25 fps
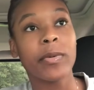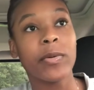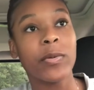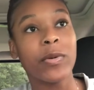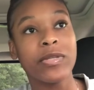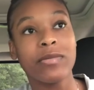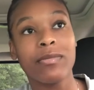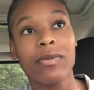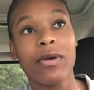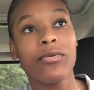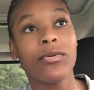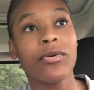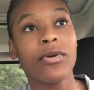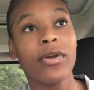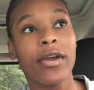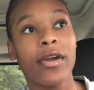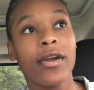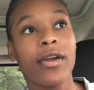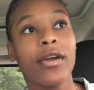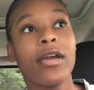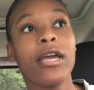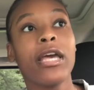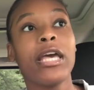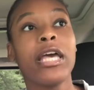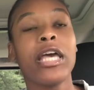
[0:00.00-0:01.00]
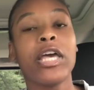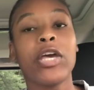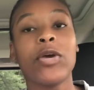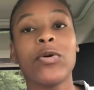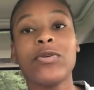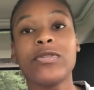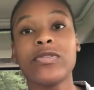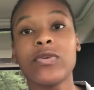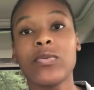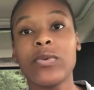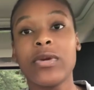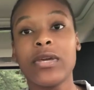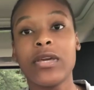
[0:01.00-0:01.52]
but it wasn't my real hair, it
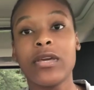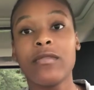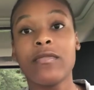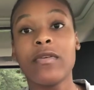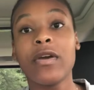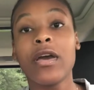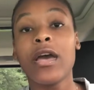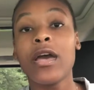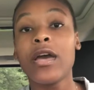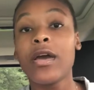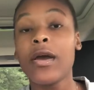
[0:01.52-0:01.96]
was a weave.